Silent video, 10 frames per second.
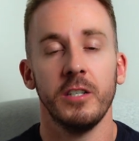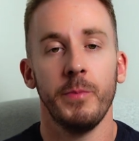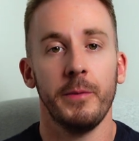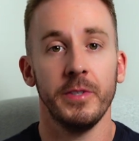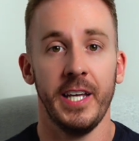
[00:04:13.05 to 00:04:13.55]

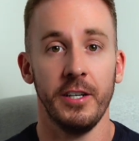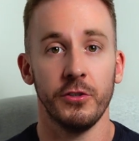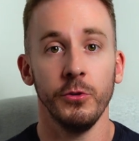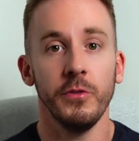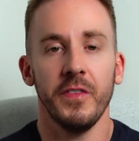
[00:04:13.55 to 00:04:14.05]
big
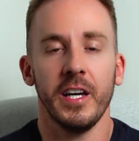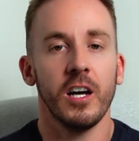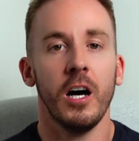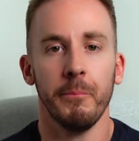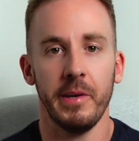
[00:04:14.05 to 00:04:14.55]
potential that
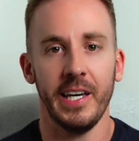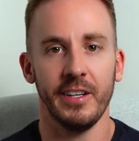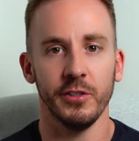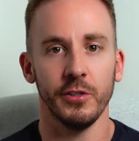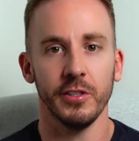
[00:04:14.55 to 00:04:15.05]
can't be
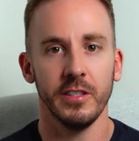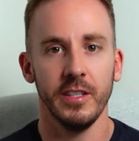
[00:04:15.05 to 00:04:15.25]
ignored.